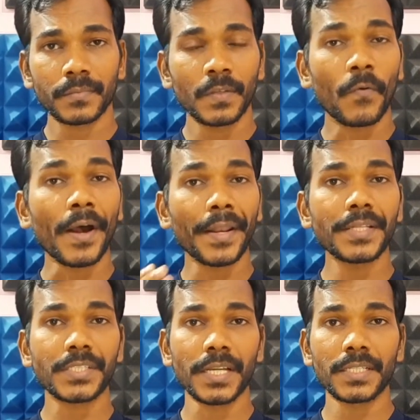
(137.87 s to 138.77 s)
For
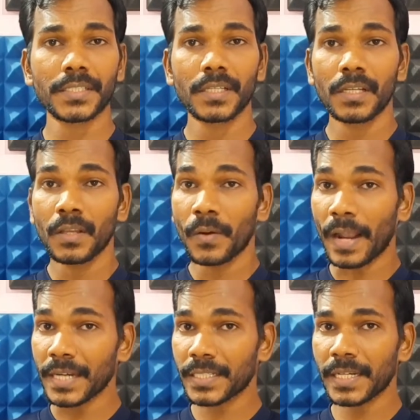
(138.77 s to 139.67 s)
instance,
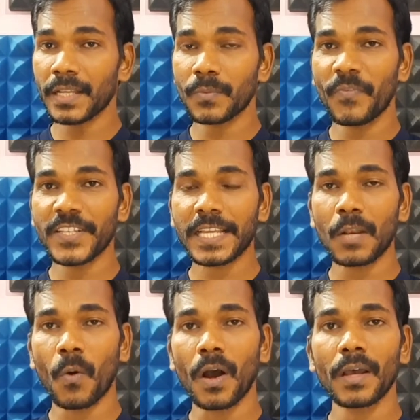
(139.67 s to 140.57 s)
constructing
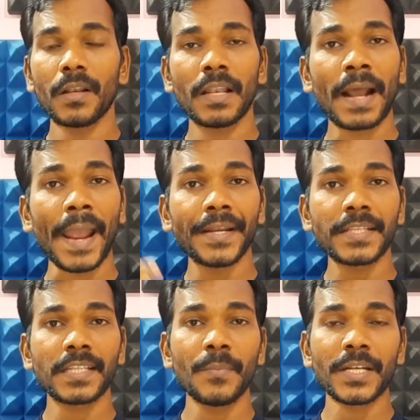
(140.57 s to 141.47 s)
physical wall, height
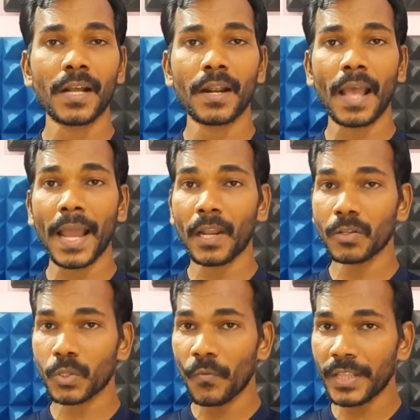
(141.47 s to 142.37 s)
is limited and
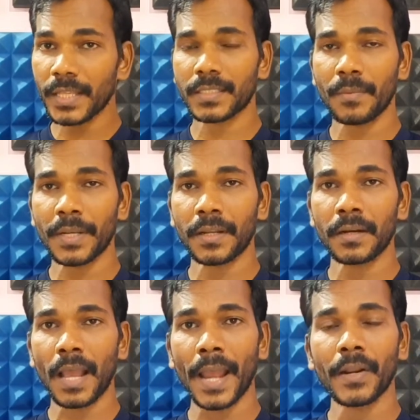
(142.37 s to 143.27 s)
also width is
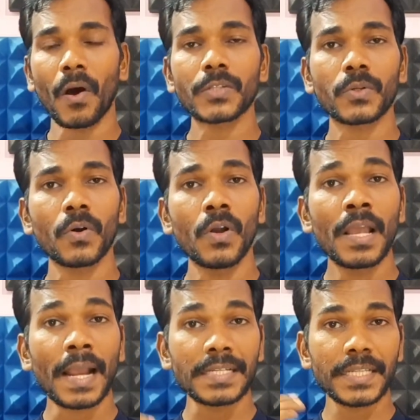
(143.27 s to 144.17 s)
limited, and also
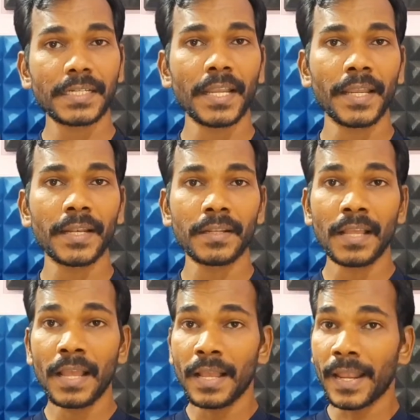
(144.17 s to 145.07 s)
constructing
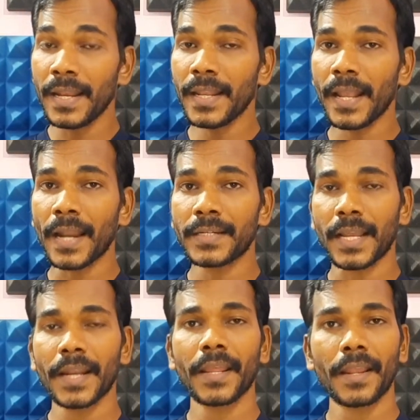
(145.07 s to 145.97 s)
in hilly and
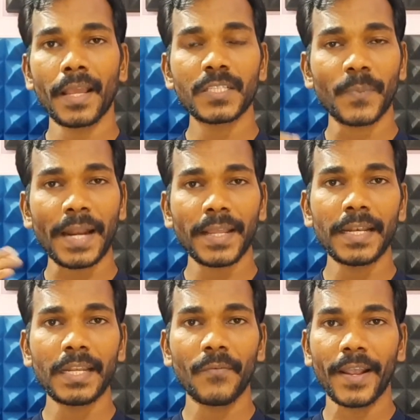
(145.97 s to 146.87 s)
terrain area is
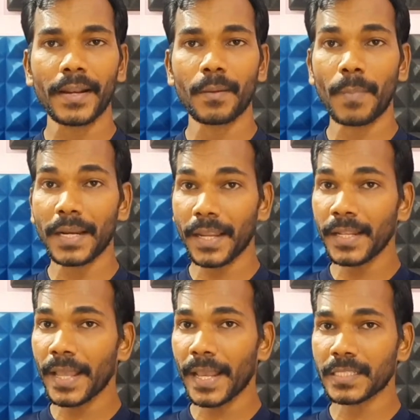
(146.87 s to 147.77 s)
practically difficult. But
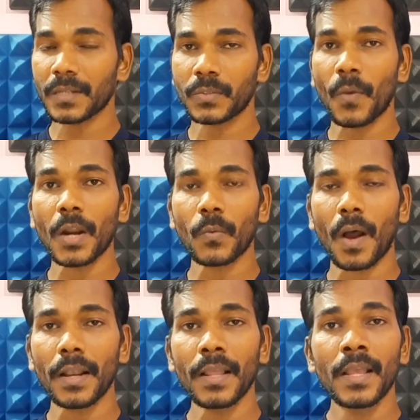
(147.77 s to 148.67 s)
in the case of smart
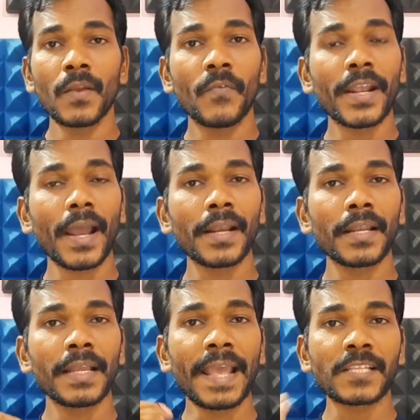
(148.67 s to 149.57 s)
wall, we
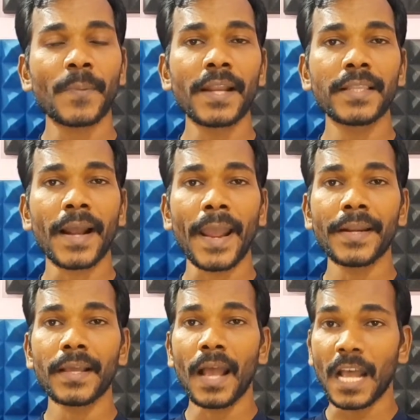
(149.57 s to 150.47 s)
can expand the
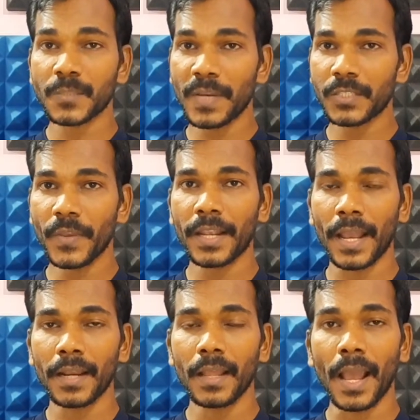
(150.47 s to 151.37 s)
height as much we
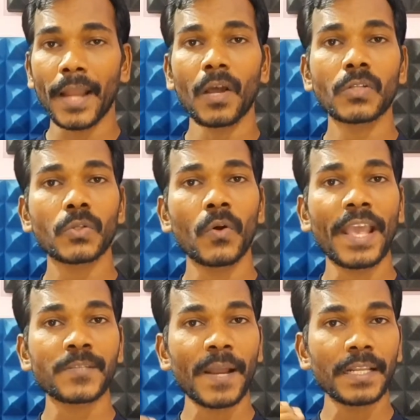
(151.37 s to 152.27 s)
can and also
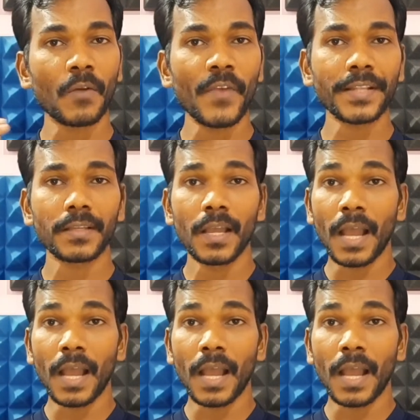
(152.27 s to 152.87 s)
expand the width